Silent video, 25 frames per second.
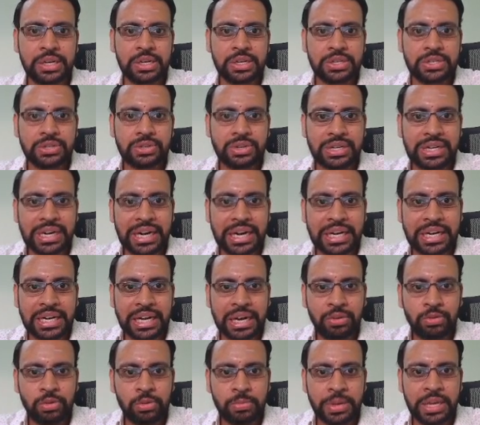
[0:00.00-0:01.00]
So delta
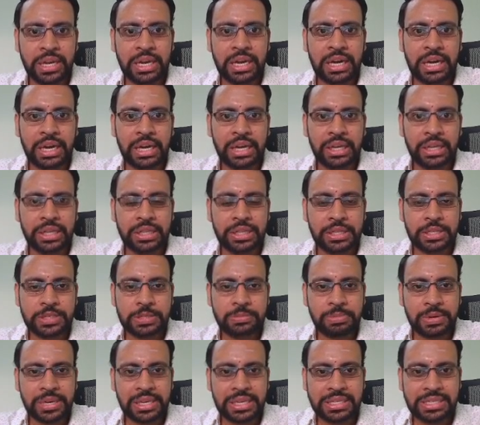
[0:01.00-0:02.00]
omega in this
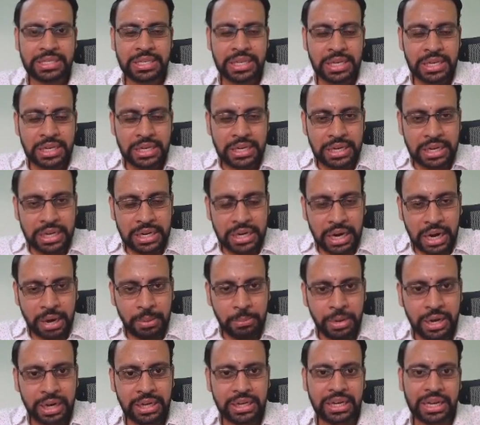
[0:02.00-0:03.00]
place
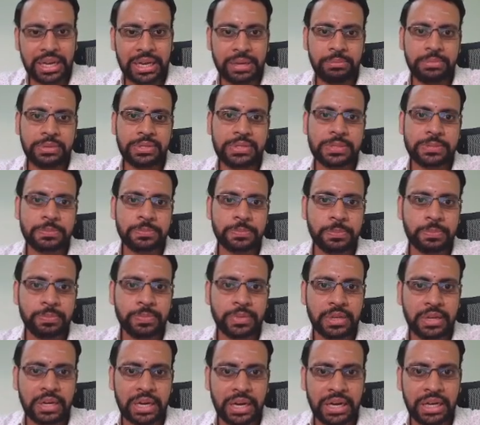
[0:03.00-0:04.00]
gamma times,
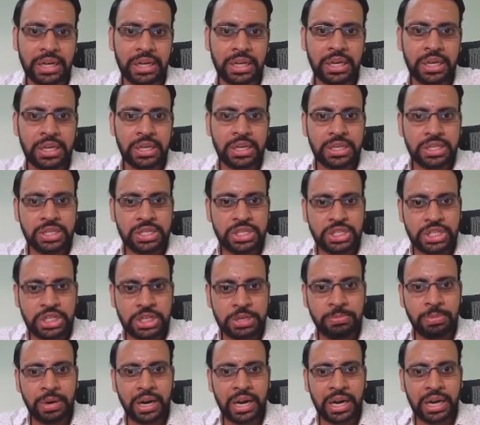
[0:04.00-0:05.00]
right, g
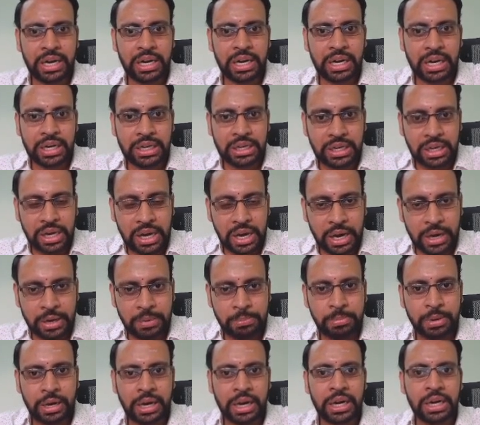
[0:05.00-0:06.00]
bar dot r
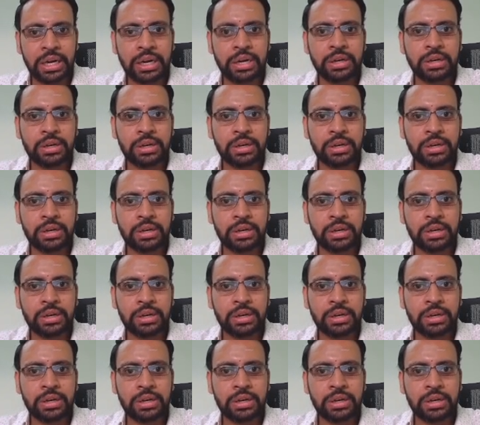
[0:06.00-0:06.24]
bar